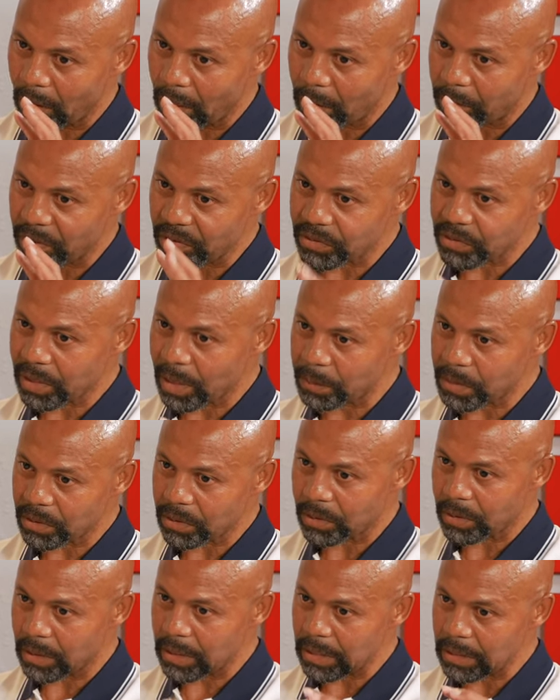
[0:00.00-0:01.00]
a
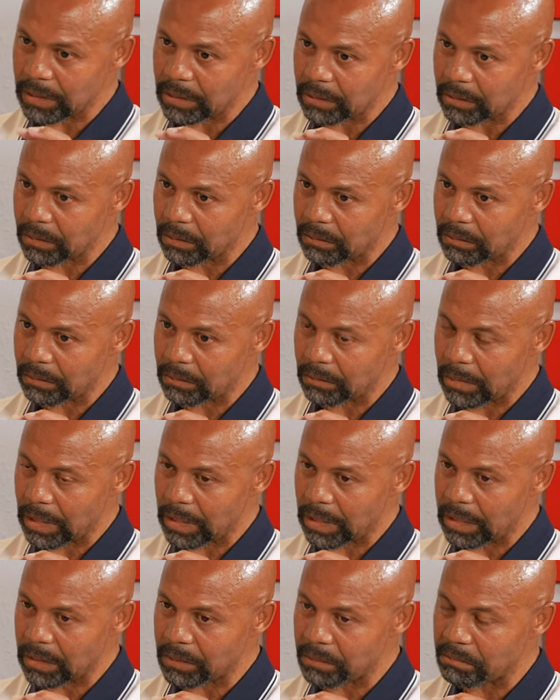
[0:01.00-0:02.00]
perception is
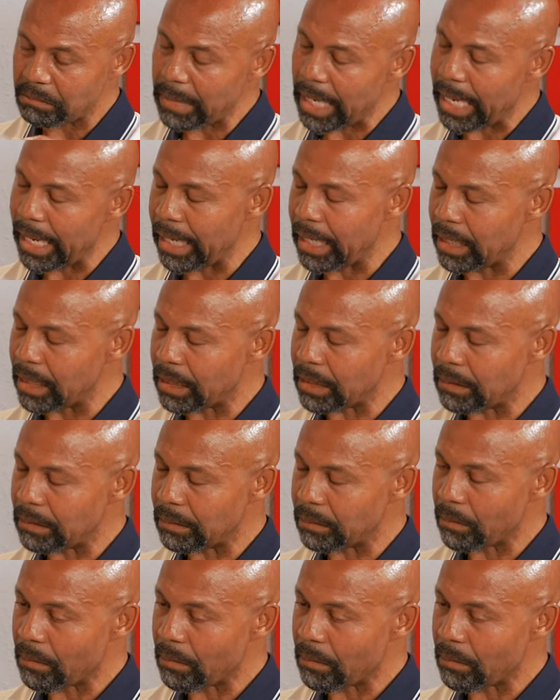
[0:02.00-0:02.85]
is made.